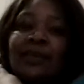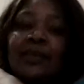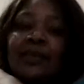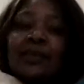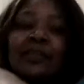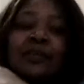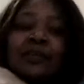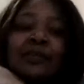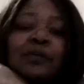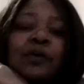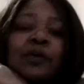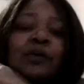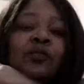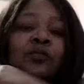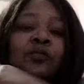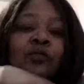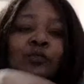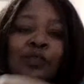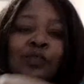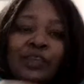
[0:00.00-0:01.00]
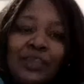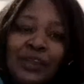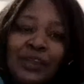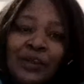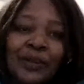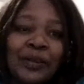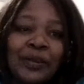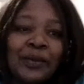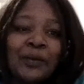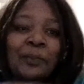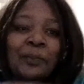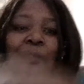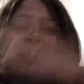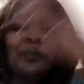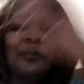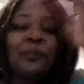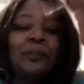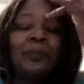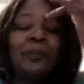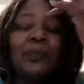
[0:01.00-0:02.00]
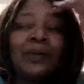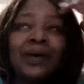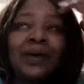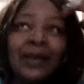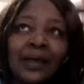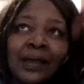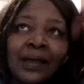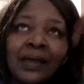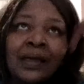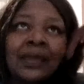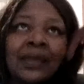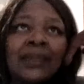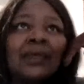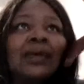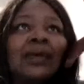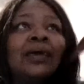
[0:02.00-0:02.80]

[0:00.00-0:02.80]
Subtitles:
Thought about rooting her, but